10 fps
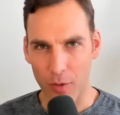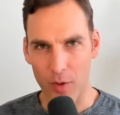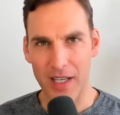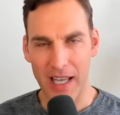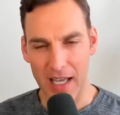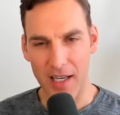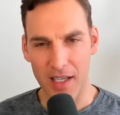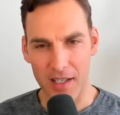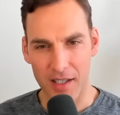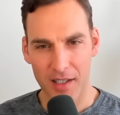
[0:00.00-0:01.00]

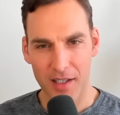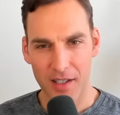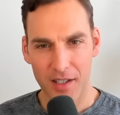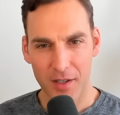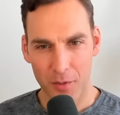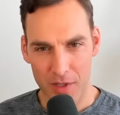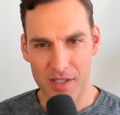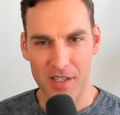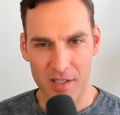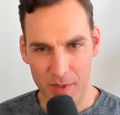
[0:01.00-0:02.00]
organic
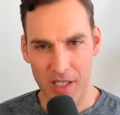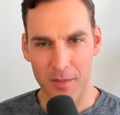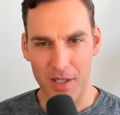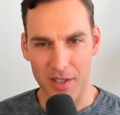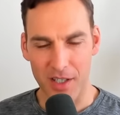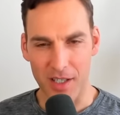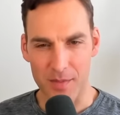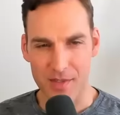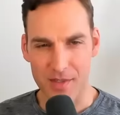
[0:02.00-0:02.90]
Reese's Peanut Butter Cups.